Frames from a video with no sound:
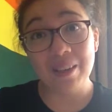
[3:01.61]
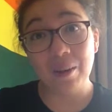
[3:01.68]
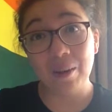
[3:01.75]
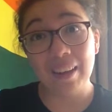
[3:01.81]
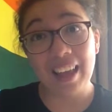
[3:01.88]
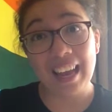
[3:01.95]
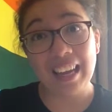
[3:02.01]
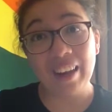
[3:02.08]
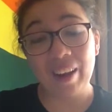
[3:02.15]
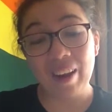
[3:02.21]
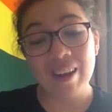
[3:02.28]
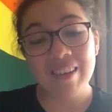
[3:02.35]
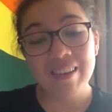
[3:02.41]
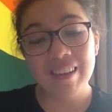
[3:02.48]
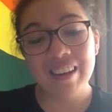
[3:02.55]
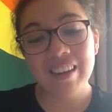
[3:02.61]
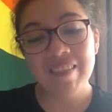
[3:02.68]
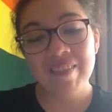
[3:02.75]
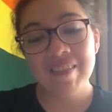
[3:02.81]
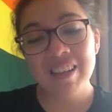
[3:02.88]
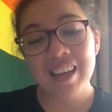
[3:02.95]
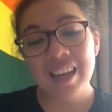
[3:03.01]
not like her.
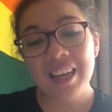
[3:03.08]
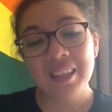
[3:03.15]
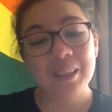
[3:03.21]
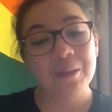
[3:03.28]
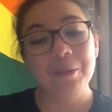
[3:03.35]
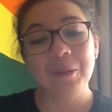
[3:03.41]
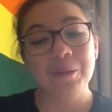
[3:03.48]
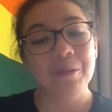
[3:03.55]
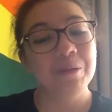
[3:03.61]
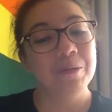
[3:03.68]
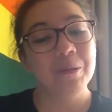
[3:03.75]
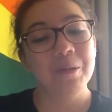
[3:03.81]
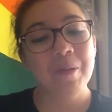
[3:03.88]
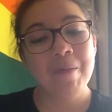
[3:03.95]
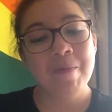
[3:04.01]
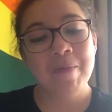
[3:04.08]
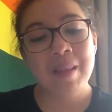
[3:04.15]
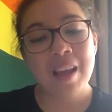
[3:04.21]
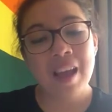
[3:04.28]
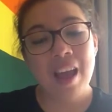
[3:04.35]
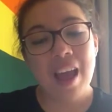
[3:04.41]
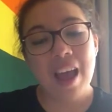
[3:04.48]
She was awful.
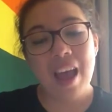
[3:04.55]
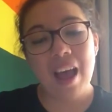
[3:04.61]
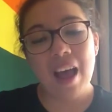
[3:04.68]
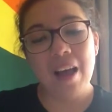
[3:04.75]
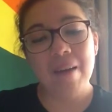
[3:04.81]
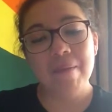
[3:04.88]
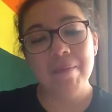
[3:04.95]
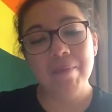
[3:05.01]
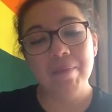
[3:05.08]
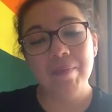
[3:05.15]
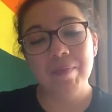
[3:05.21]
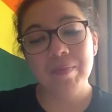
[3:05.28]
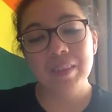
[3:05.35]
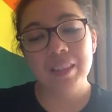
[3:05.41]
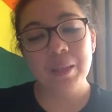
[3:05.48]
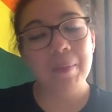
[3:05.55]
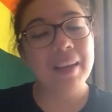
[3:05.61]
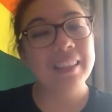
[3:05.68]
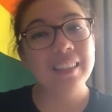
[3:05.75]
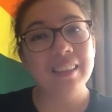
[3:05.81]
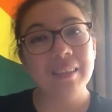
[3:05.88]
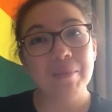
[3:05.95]
So
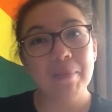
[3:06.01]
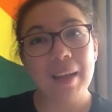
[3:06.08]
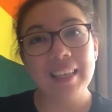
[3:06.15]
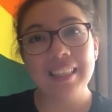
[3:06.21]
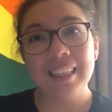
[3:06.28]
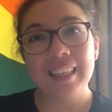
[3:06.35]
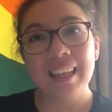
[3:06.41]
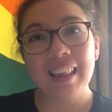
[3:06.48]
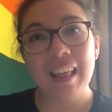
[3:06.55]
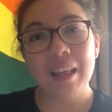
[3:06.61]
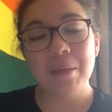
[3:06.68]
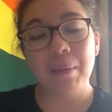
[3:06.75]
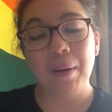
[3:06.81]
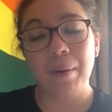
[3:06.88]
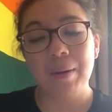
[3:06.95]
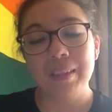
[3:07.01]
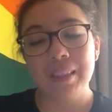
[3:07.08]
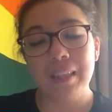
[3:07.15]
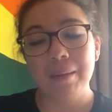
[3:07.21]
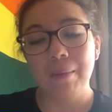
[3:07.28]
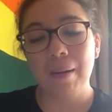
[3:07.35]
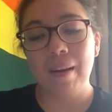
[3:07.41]
basically that's my worst
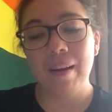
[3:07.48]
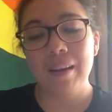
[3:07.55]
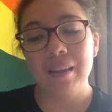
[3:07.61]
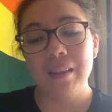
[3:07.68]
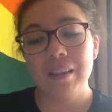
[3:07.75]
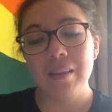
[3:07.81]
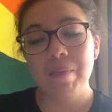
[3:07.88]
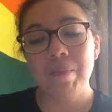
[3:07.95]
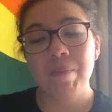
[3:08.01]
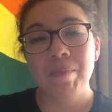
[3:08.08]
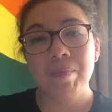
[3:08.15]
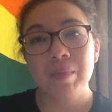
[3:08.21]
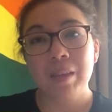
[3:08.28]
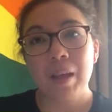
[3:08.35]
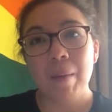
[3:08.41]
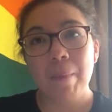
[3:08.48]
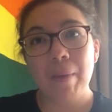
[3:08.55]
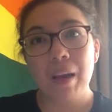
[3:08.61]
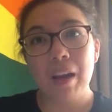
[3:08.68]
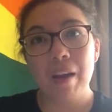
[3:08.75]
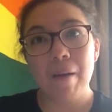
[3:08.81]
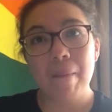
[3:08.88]
experience.
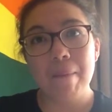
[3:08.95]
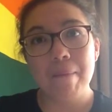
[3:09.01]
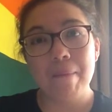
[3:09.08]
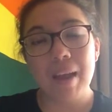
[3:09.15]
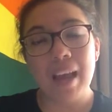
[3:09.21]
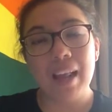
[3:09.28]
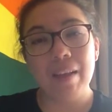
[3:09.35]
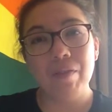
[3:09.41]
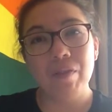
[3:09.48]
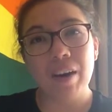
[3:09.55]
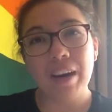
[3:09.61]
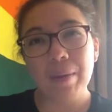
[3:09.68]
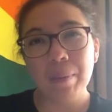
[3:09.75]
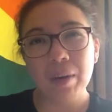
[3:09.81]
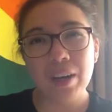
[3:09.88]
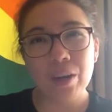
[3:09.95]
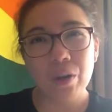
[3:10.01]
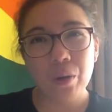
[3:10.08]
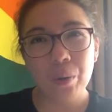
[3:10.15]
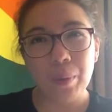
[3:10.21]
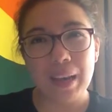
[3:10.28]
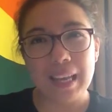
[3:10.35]
But for anybody
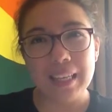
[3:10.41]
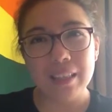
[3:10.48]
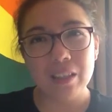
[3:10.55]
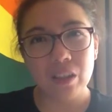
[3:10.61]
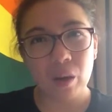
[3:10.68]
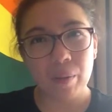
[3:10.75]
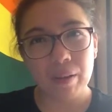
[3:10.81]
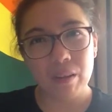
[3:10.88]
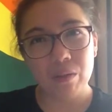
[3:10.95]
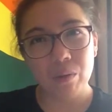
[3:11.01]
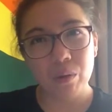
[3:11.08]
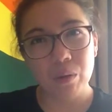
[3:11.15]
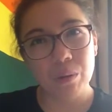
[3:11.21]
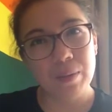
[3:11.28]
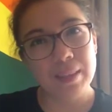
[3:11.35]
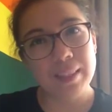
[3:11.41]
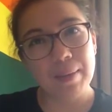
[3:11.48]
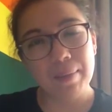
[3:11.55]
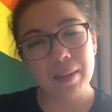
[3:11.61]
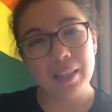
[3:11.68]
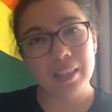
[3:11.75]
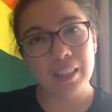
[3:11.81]
who is going through a
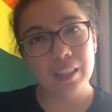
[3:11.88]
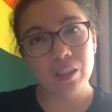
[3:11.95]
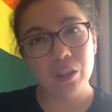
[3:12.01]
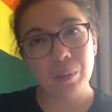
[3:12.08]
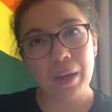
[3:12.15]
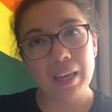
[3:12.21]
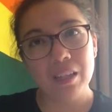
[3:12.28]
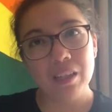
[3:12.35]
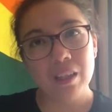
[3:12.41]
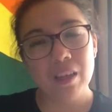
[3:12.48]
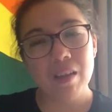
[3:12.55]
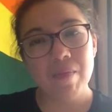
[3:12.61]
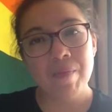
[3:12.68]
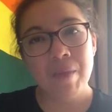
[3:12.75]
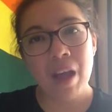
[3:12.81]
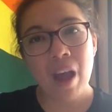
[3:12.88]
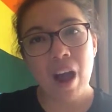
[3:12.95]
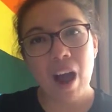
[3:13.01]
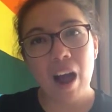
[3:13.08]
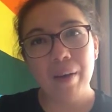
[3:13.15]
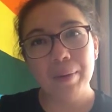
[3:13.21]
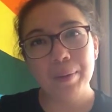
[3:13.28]
similar situation,
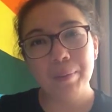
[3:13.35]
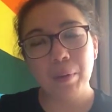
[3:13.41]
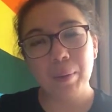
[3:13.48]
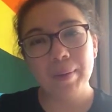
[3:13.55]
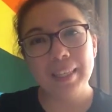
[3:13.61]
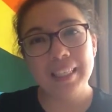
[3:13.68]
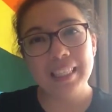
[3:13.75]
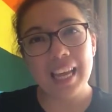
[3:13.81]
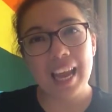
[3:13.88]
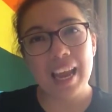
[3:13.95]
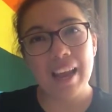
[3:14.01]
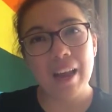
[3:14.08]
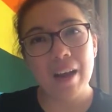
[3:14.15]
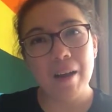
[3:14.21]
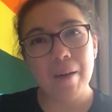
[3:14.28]
I would probably say